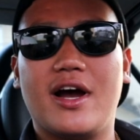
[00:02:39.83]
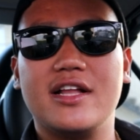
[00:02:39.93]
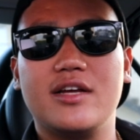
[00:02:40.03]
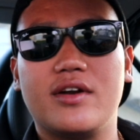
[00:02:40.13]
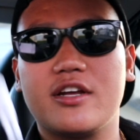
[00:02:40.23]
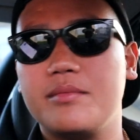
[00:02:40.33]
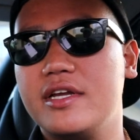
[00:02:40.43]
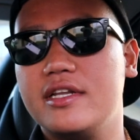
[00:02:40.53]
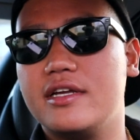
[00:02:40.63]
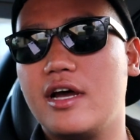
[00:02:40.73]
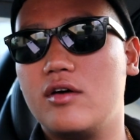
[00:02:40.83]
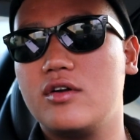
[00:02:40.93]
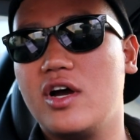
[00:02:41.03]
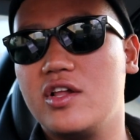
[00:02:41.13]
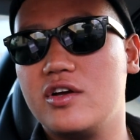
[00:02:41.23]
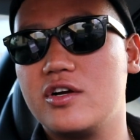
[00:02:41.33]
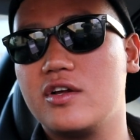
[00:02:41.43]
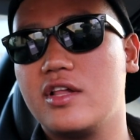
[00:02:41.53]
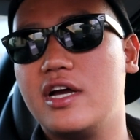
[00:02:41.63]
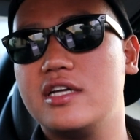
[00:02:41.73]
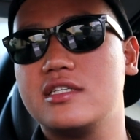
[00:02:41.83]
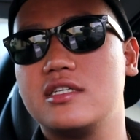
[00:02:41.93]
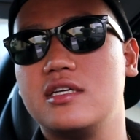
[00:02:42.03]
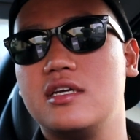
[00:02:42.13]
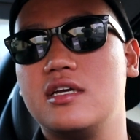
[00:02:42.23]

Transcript: highly recommend it. I don't know how long it'll last.